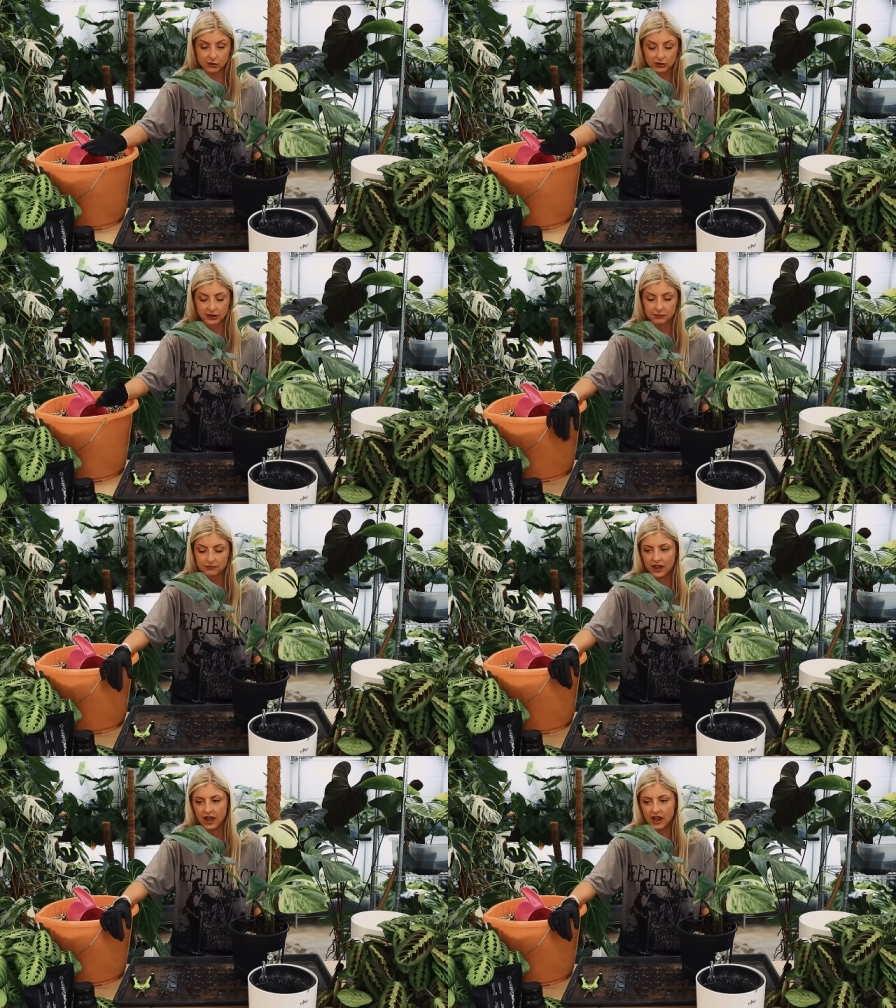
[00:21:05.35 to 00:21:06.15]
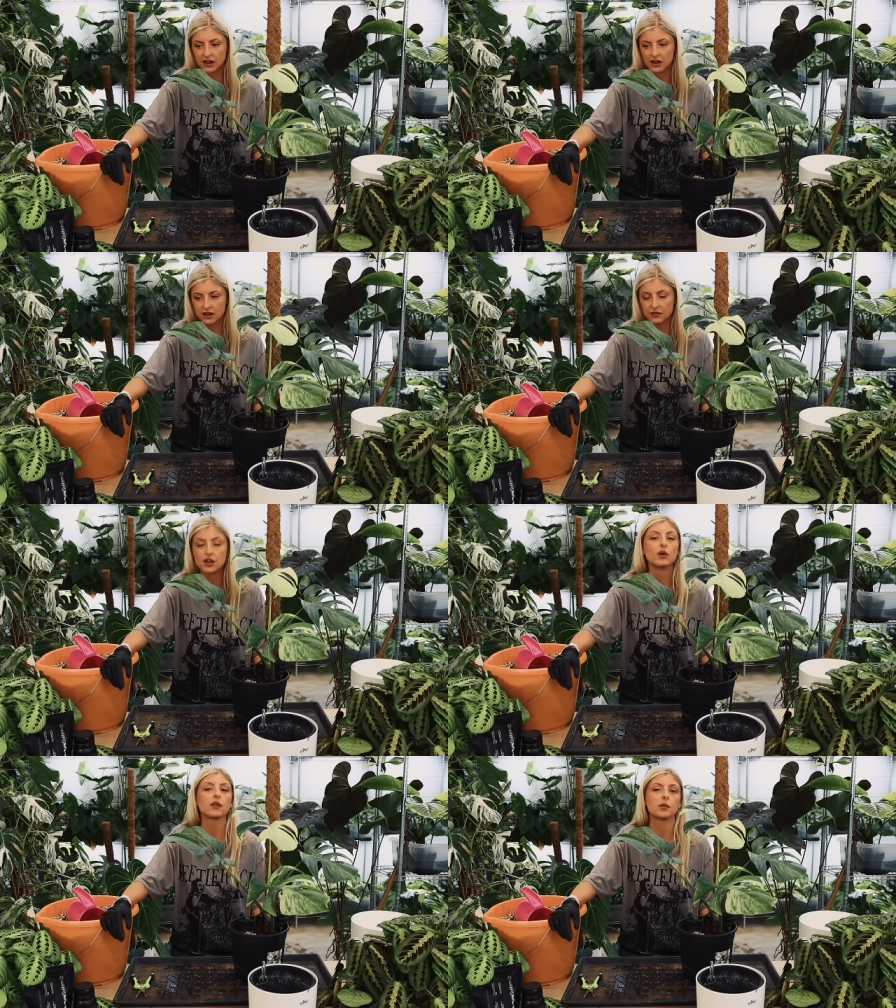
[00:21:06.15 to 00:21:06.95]
I told him, and a
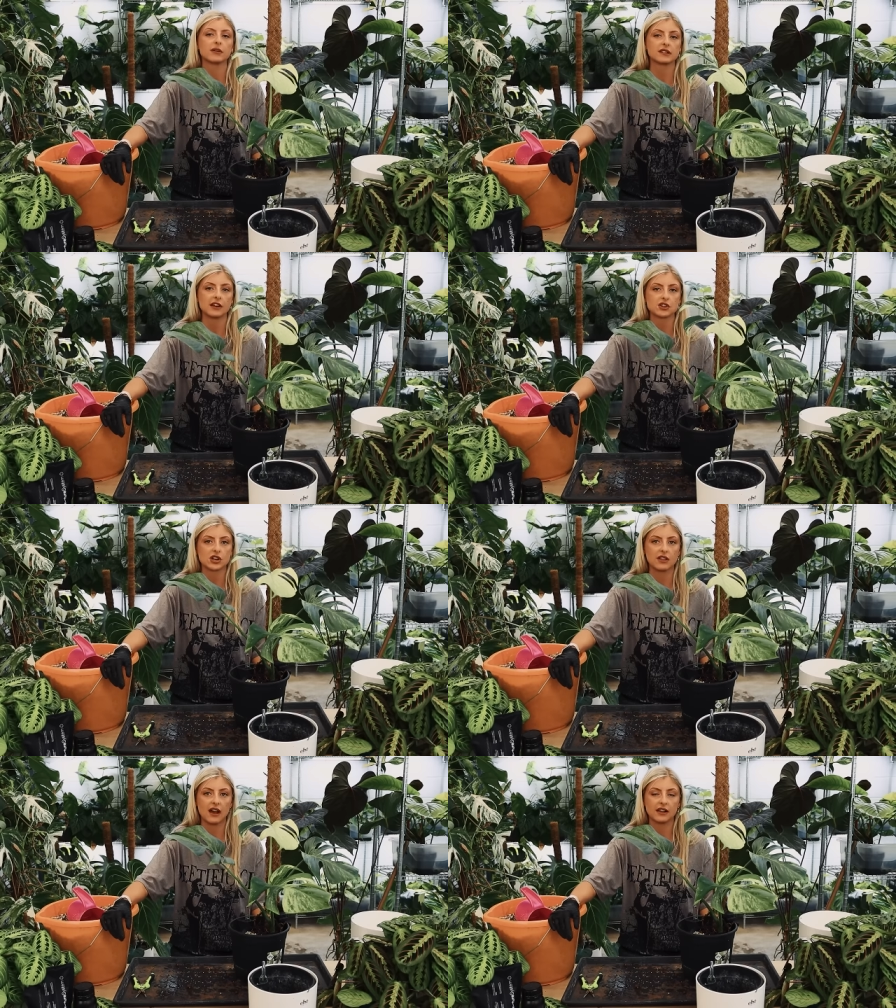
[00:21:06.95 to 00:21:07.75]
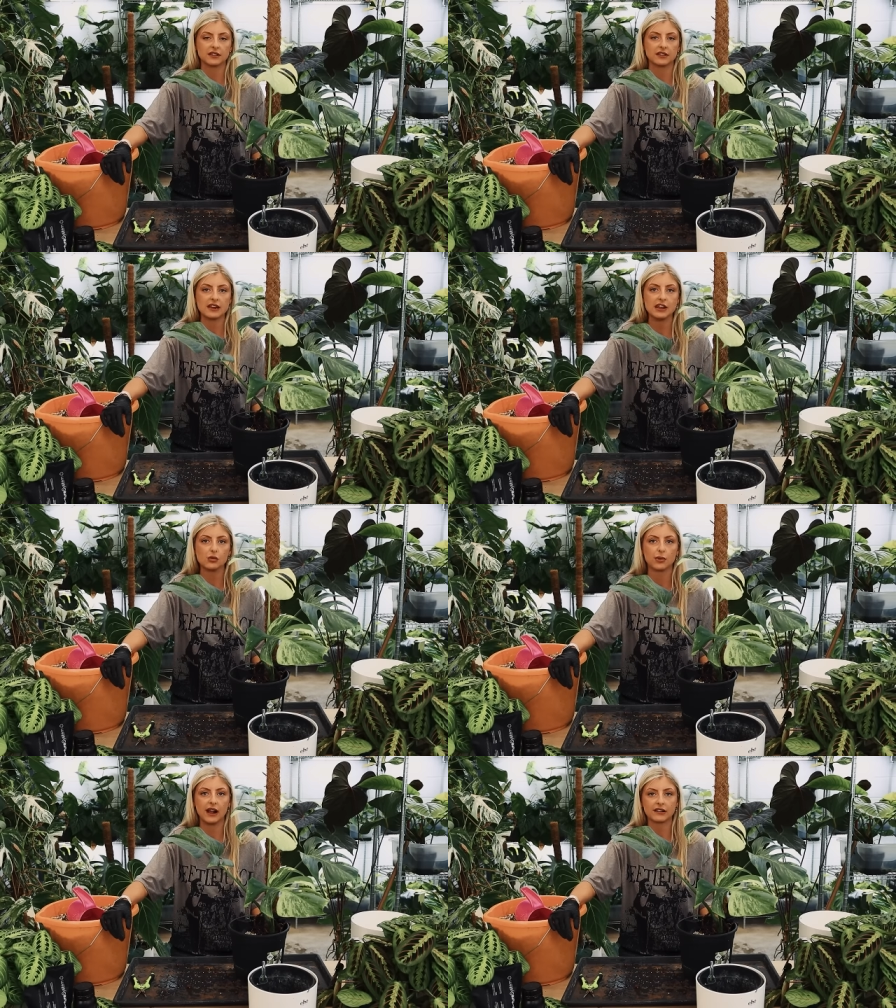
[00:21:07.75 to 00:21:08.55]
few other people's attention that
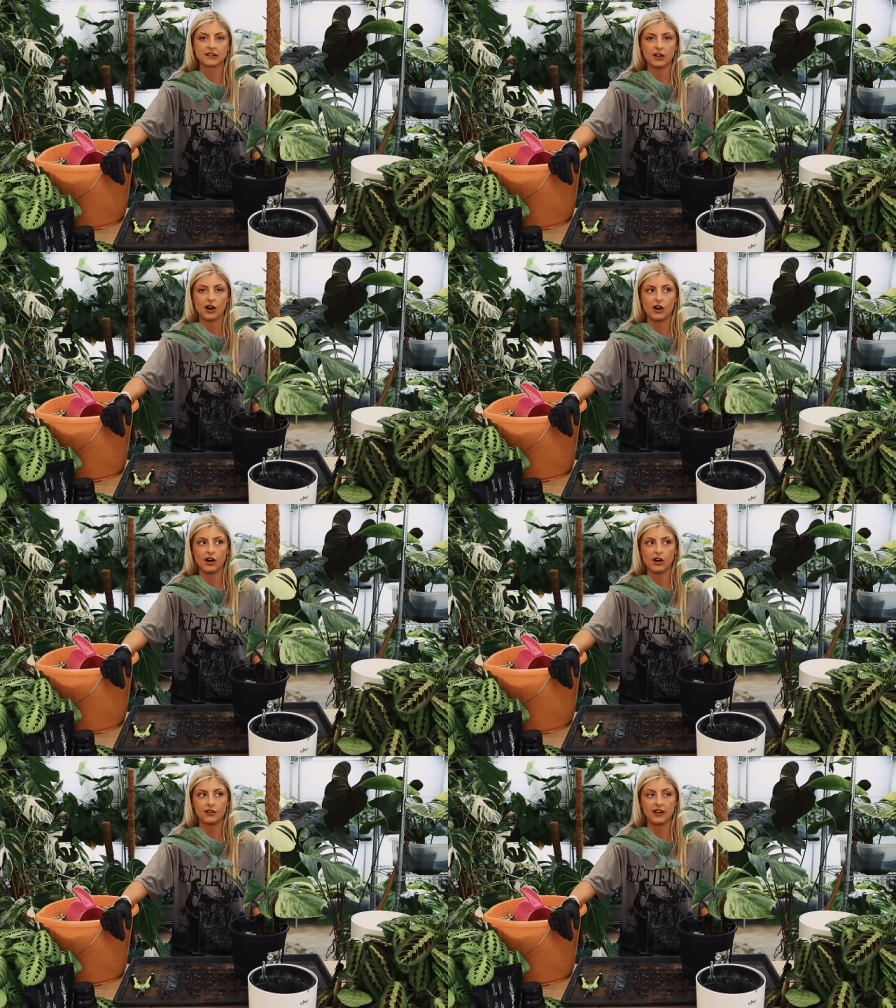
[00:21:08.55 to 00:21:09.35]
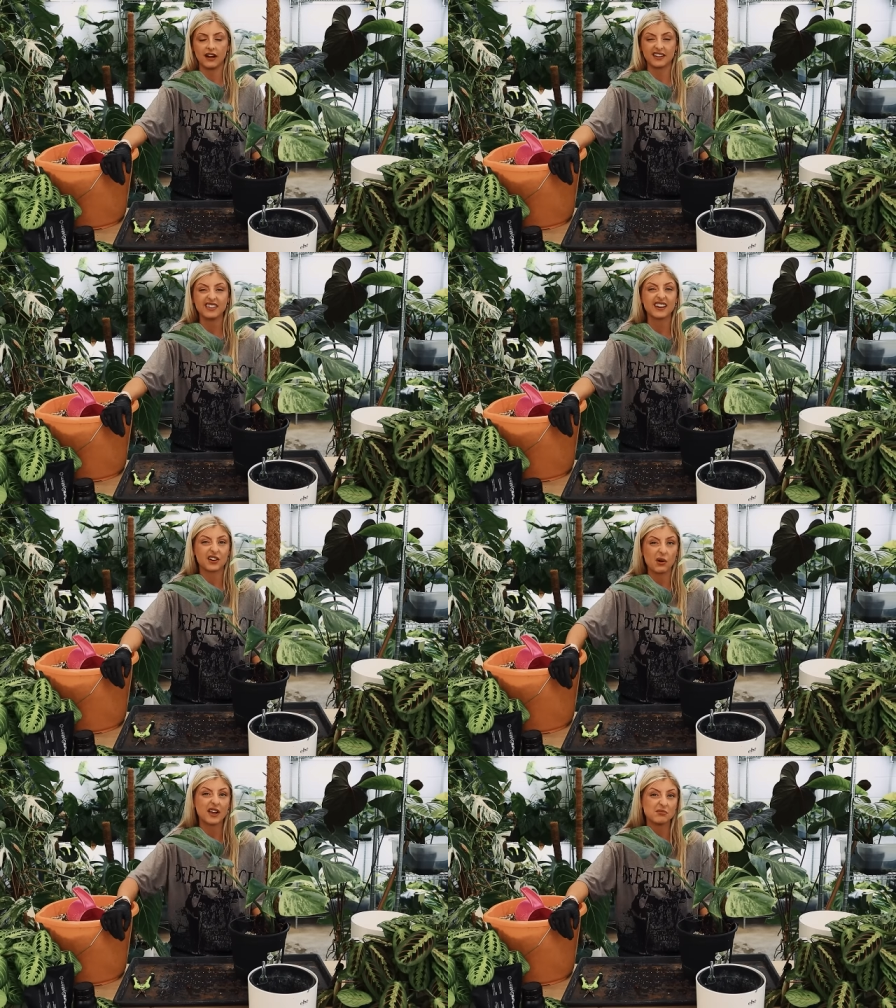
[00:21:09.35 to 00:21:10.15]
Neoplants are I think they're
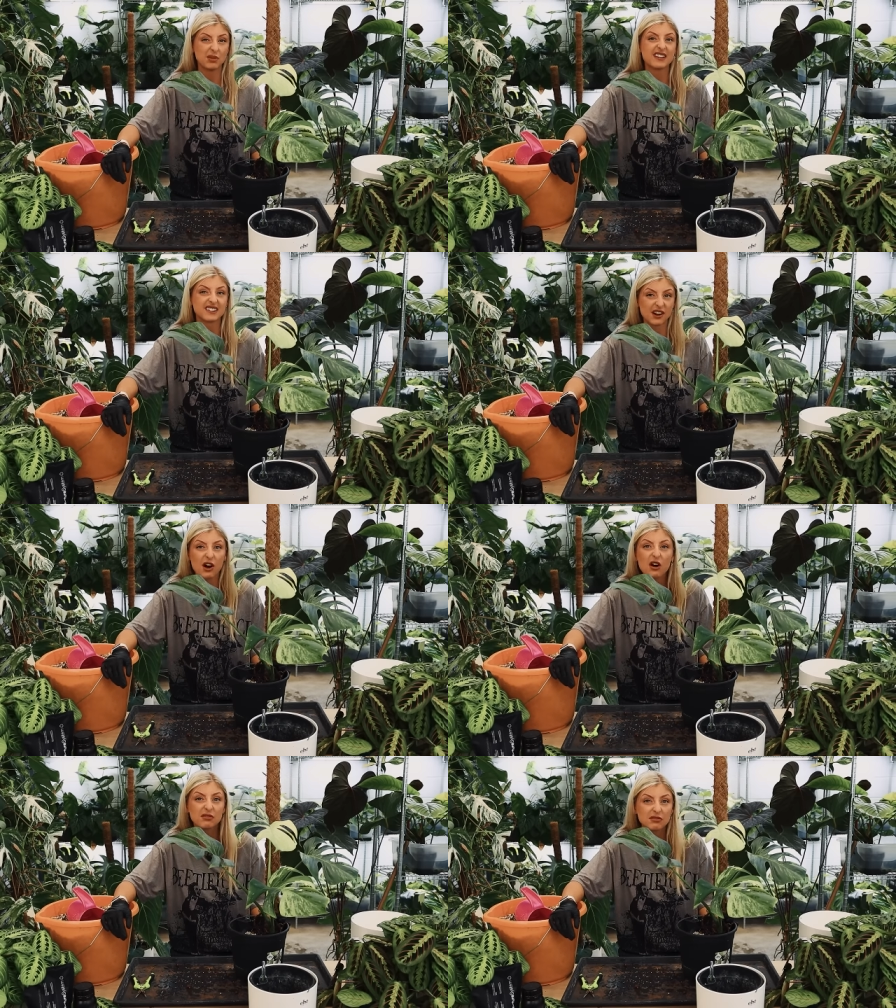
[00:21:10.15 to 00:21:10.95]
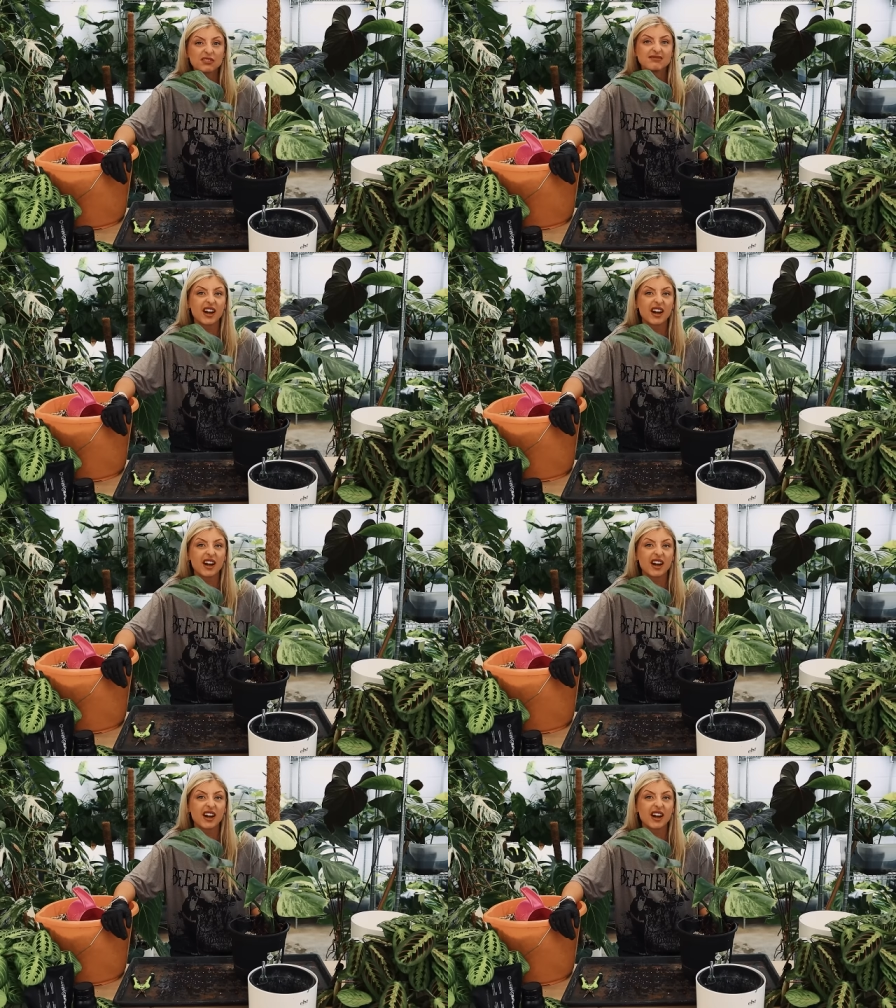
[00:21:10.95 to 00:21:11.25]
quite pissed off.